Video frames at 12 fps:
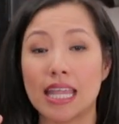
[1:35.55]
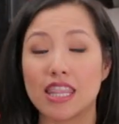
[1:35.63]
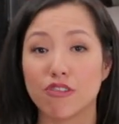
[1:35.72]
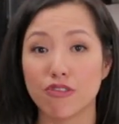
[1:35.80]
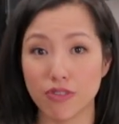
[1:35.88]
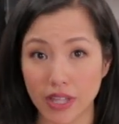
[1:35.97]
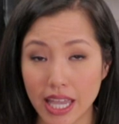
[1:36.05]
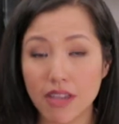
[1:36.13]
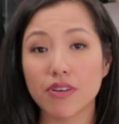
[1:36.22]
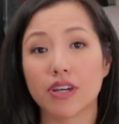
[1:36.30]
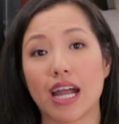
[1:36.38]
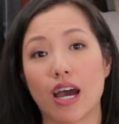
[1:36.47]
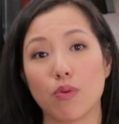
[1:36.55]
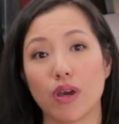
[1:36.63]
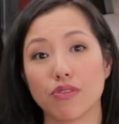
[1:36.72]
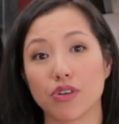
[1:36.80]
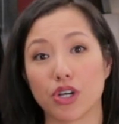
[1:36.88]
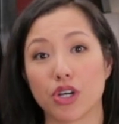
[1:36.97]
The flavor,
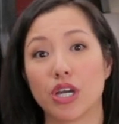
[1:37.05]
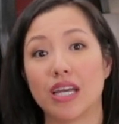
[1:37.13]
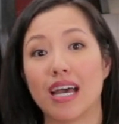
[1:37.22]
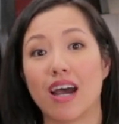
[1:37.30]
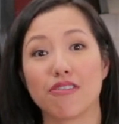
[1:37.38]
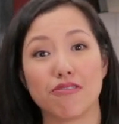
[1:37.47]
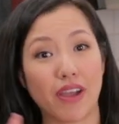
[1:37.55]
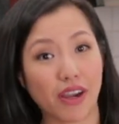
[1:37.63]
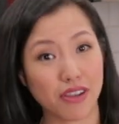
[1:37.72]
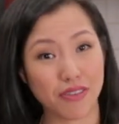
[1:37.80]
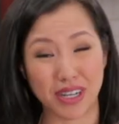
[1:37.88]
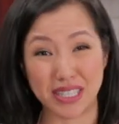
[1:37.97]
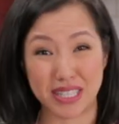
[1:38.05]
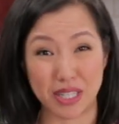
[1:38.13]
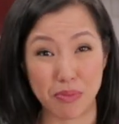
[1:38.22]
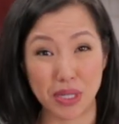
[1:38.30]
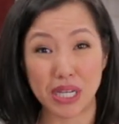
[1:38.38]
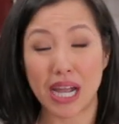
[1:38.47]
however, are very, very
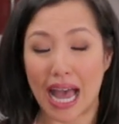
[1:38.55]
similar.